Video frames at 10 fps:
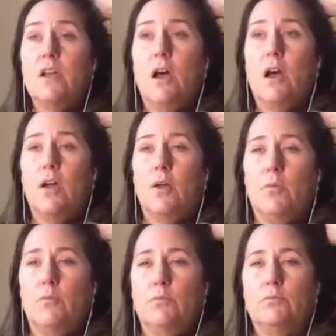
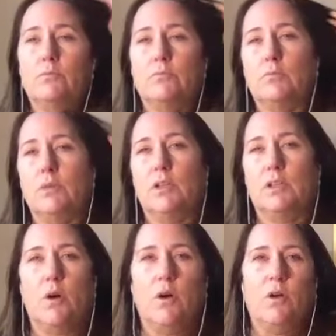you
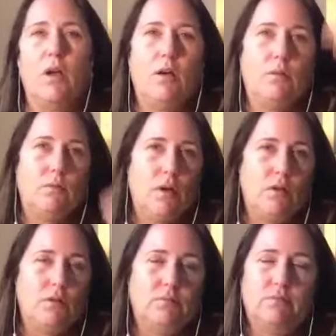know,
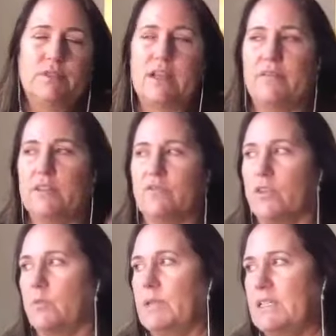I'll save this for
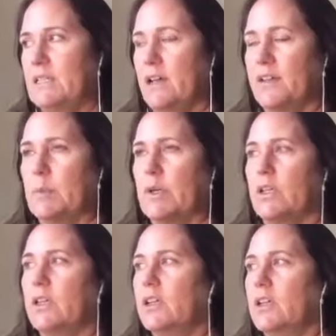the BTS, but
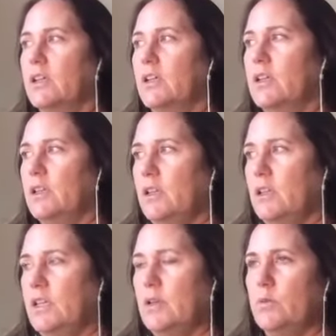
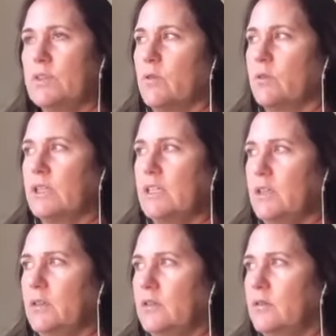he was
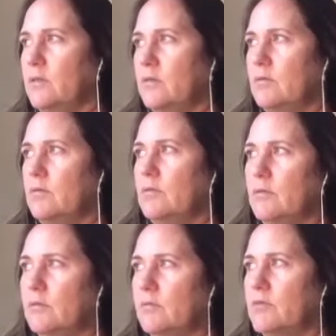only
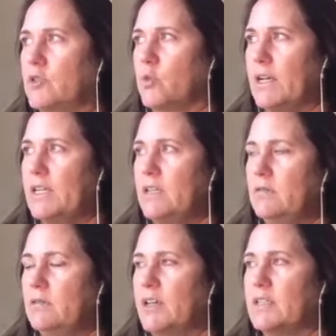
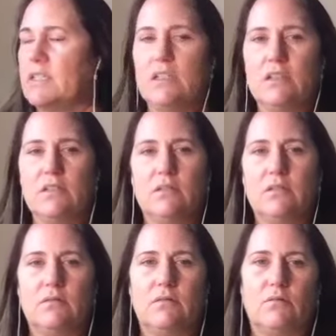19
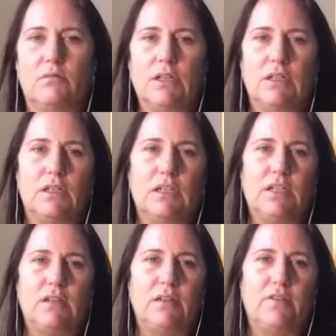when
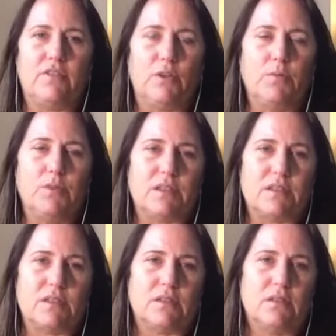they filmed this.